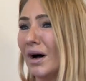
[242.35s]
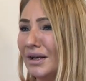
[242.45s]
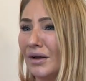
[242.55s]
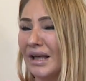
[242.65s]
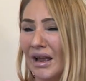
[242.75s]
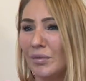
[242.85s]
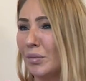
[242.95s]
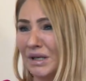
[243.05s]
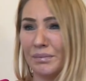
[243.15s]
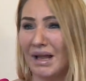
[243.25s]
I know that
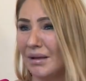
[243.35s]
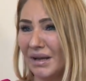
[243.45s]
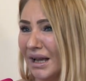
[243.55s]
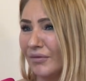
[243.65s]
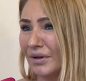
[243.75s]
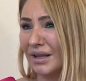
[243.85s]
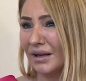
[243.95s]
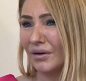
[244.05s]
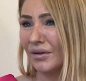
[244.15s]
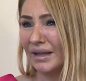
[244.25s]
everybody's blaming
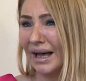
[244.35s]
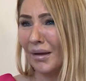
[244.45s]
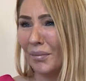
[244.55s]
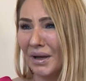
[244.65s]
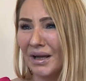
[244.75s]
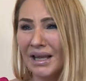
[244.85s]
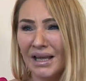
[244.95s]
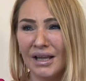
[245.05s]
everything on that, but